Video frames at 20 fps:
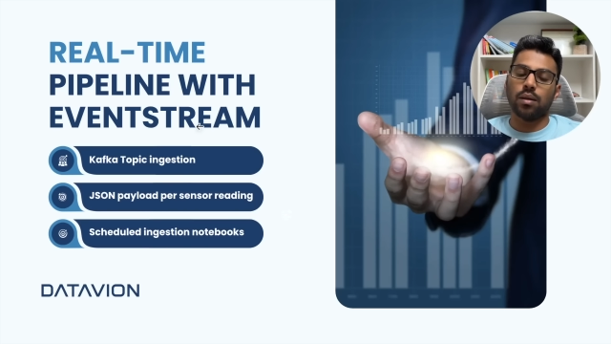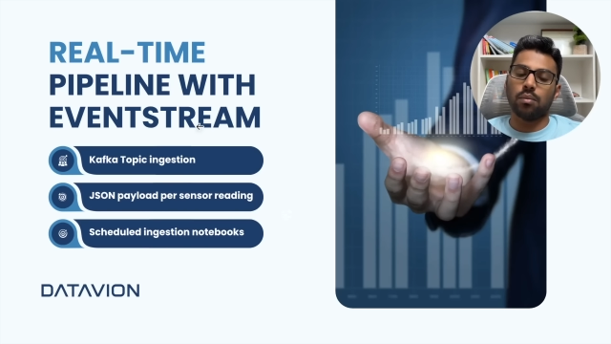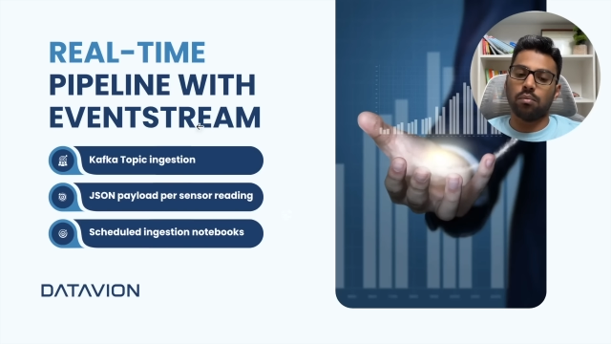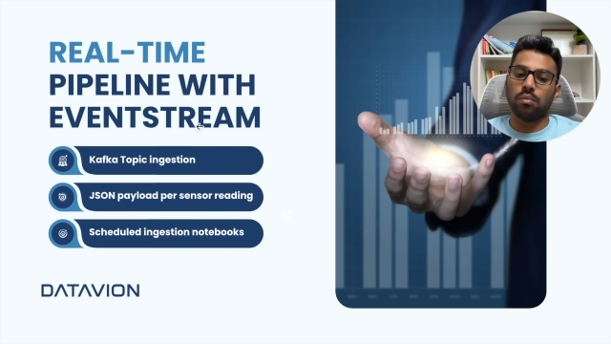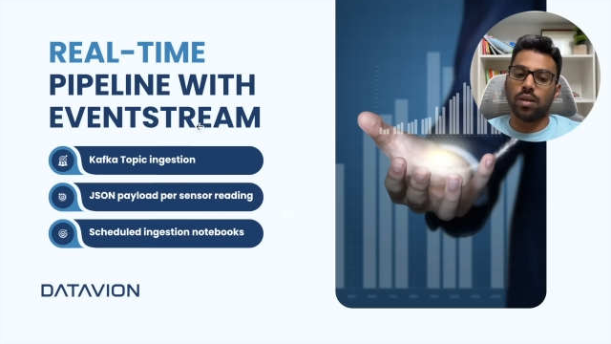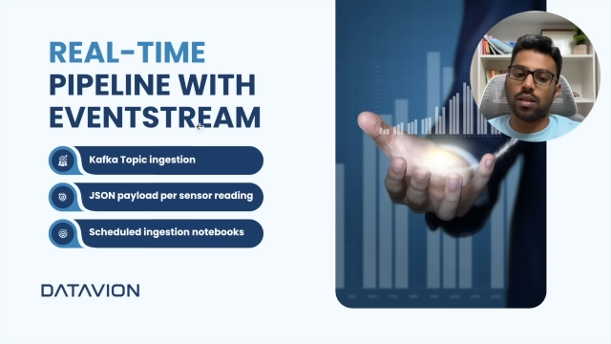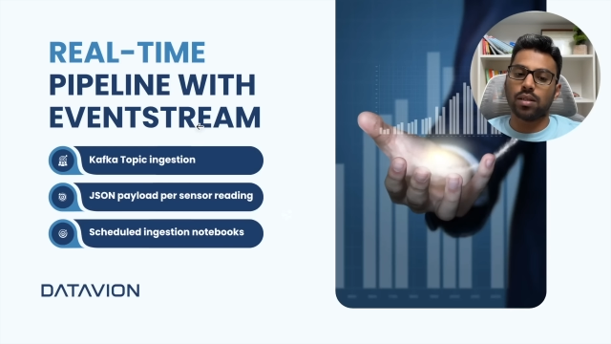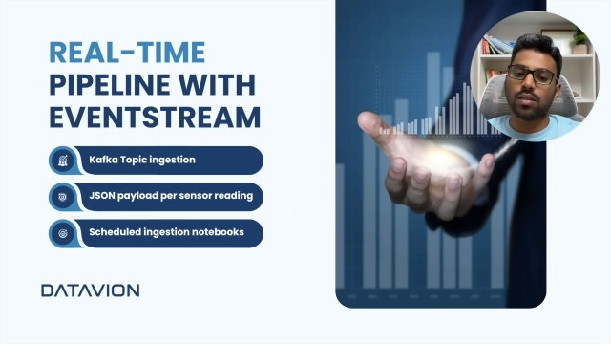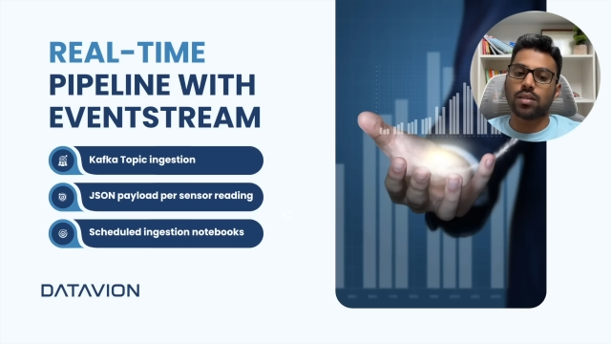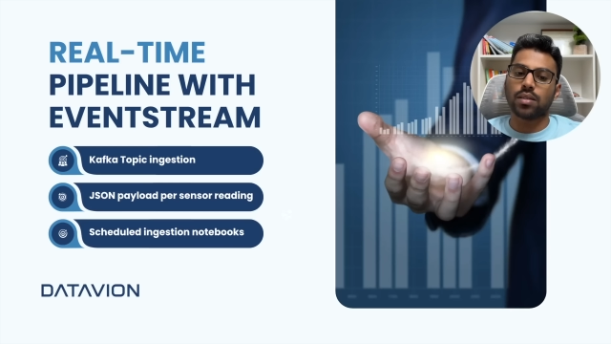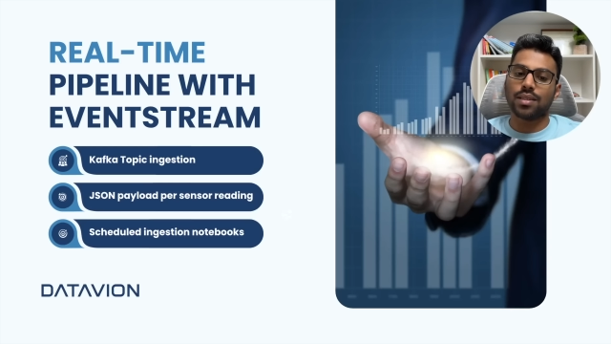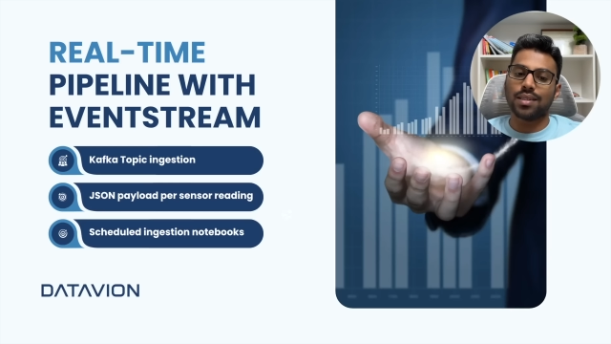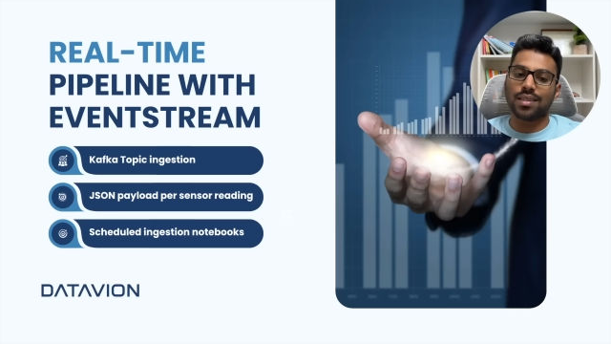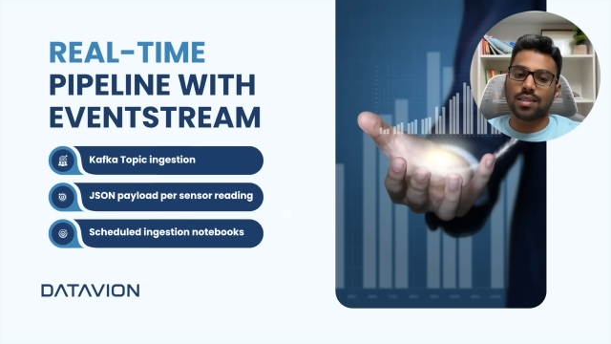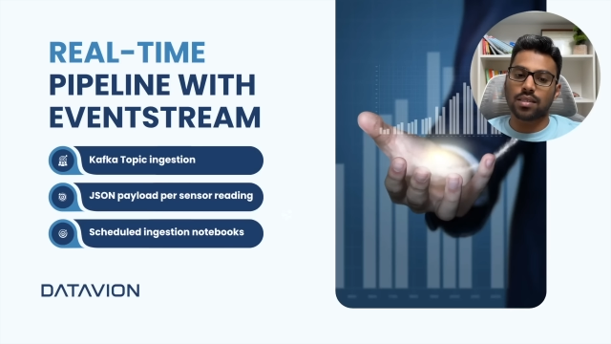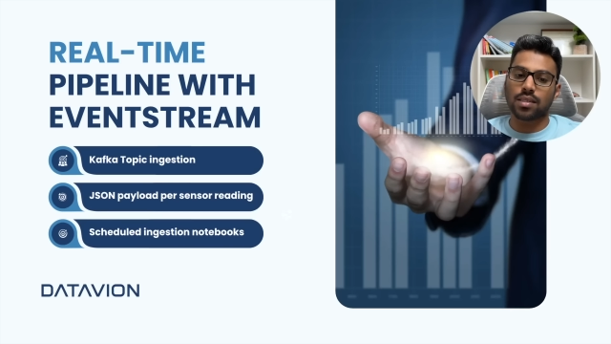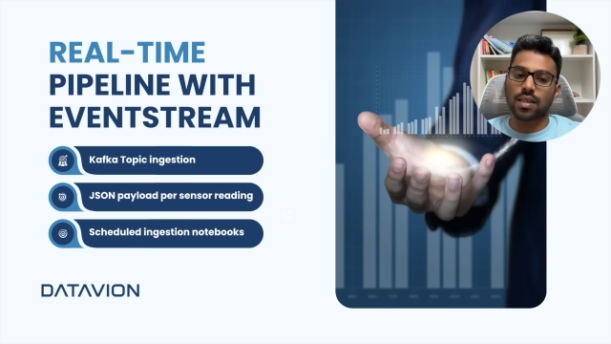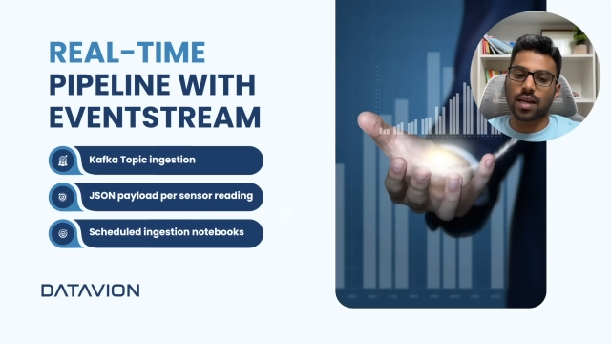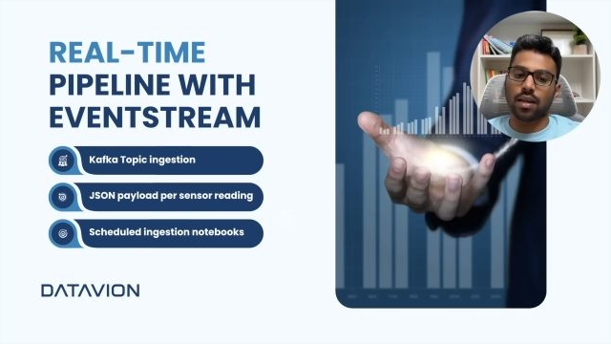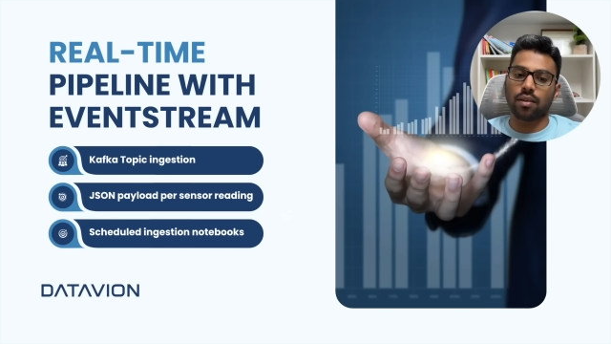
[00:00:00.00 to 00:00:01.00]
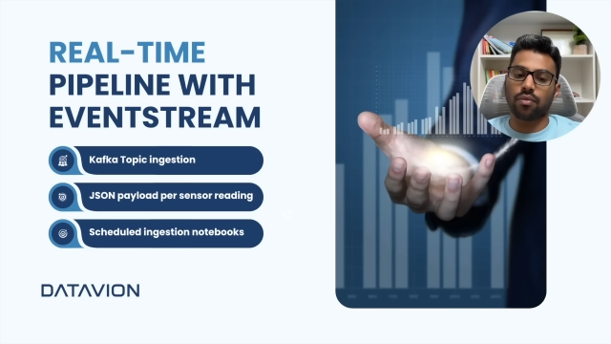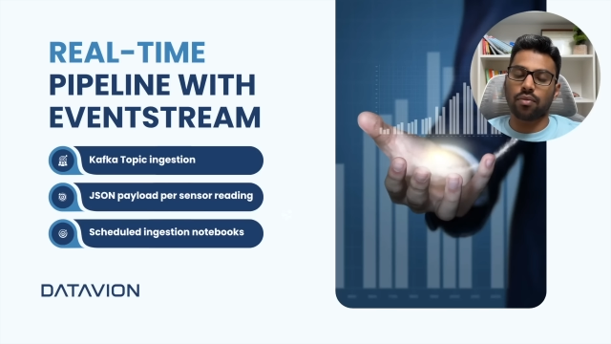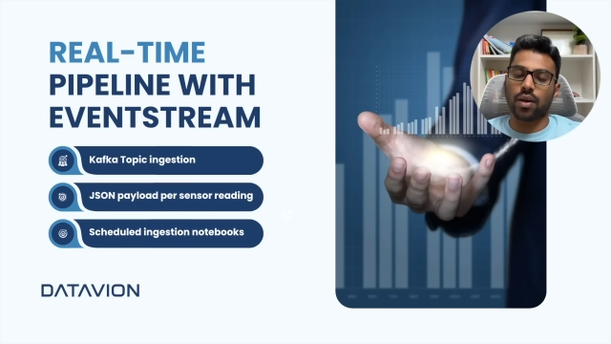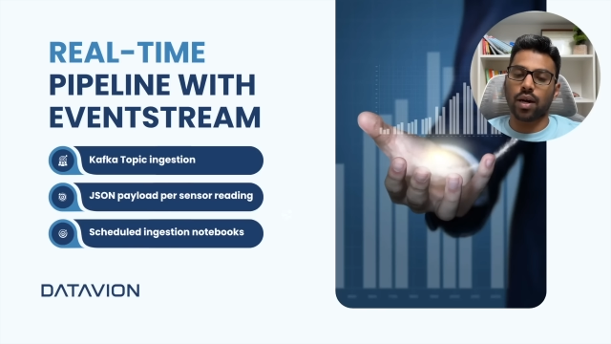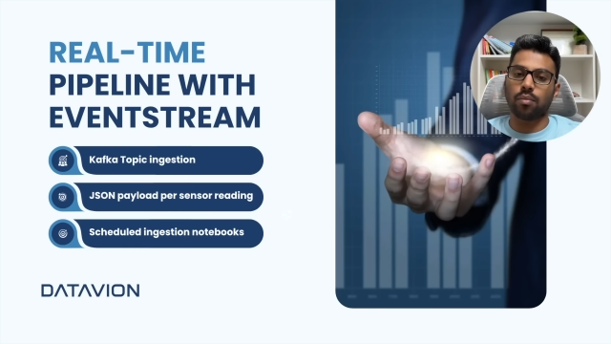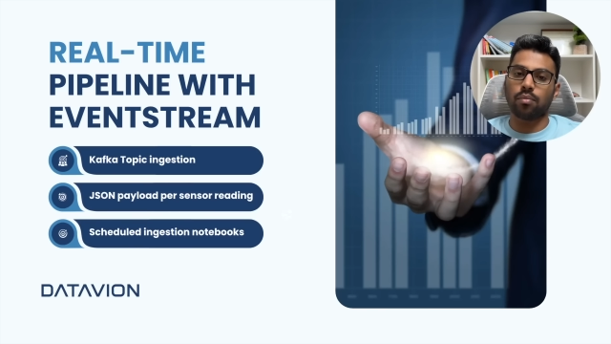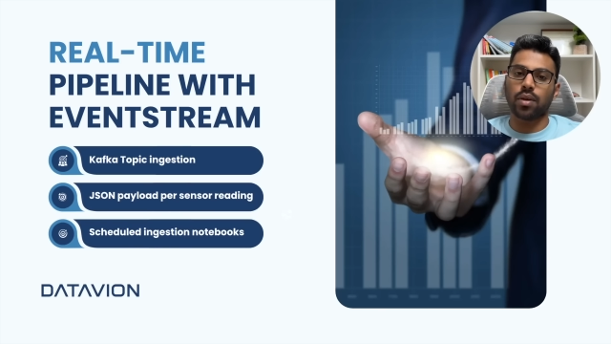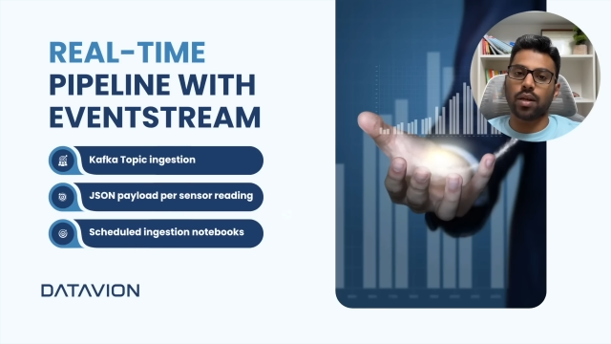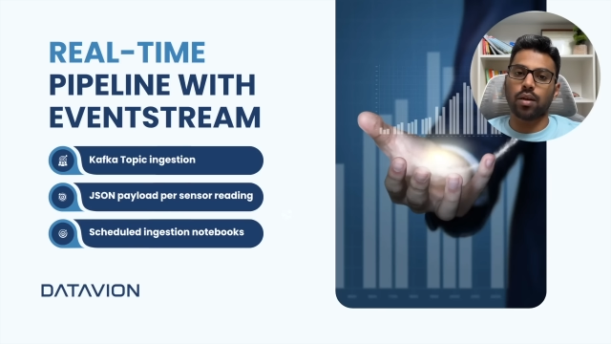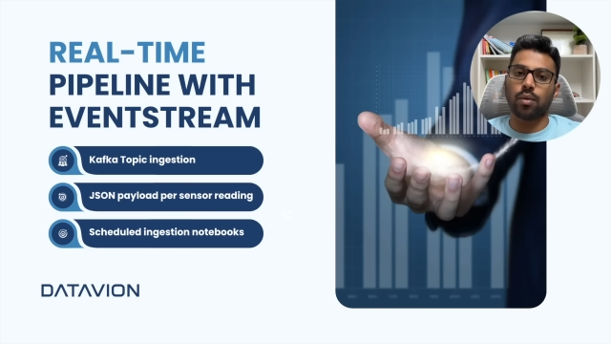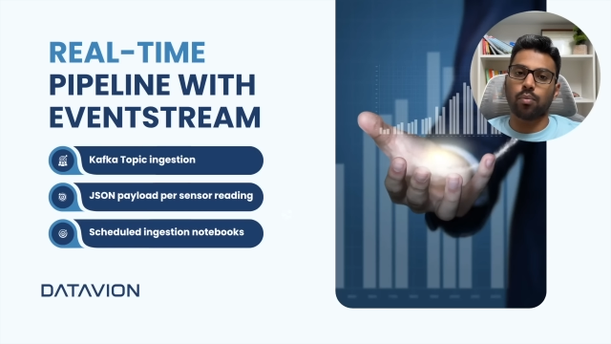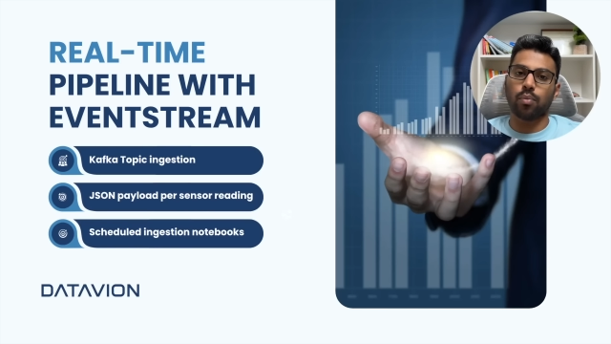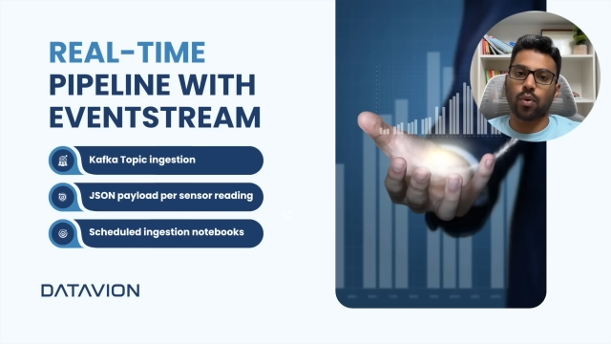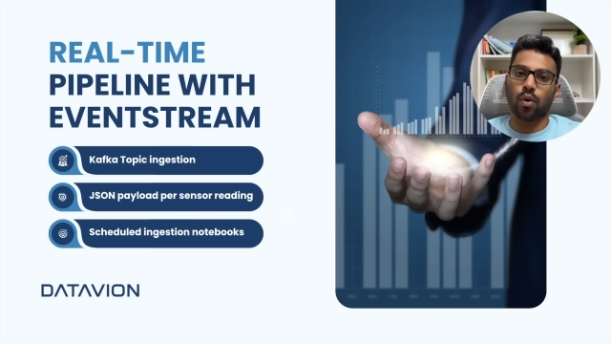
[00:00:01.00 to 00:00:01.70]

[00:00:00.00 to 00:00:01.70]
built inside Fabric